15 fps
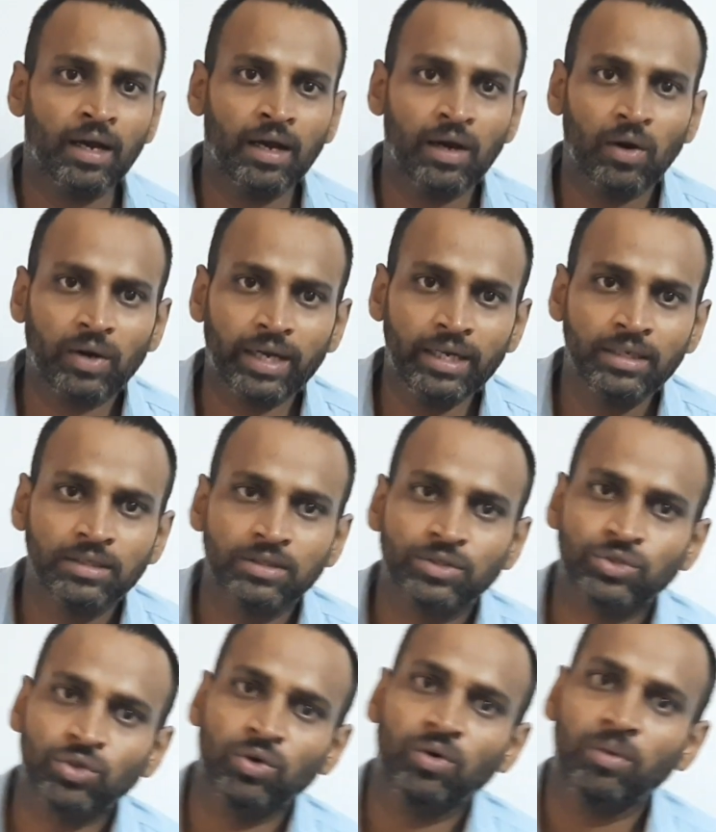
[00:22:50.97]
Okay,
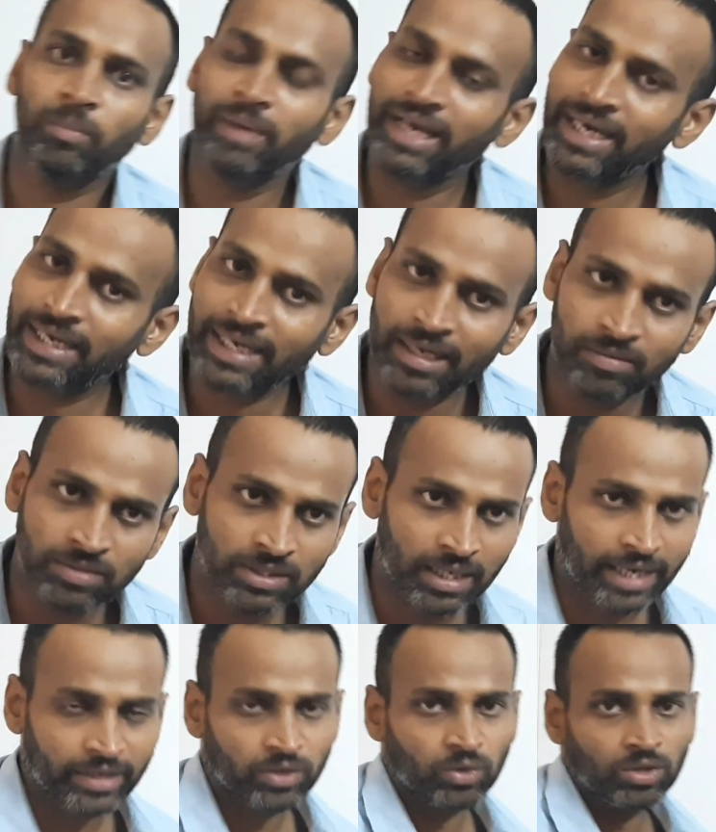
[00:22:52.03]
so many times
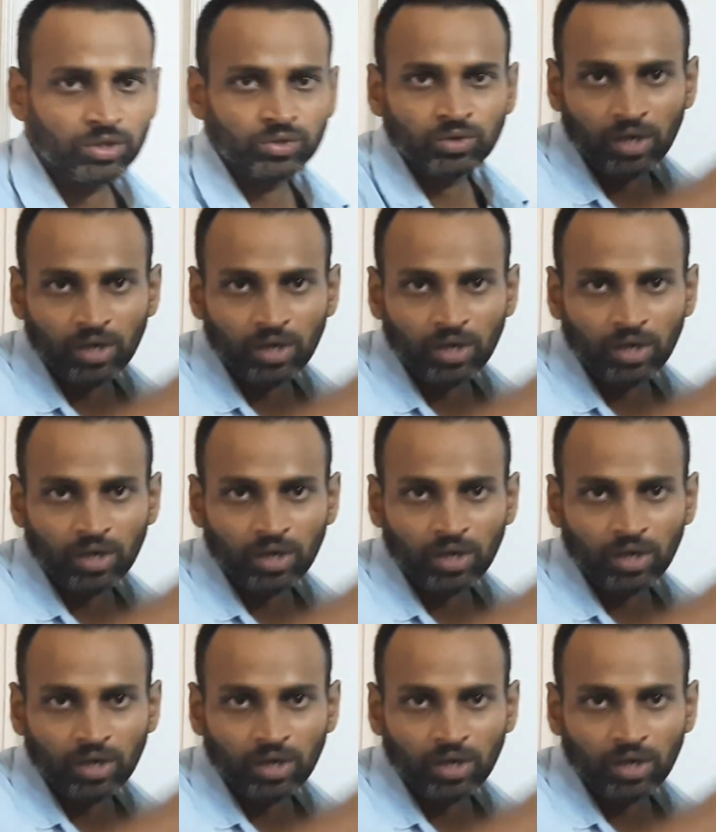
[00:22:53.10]
I told you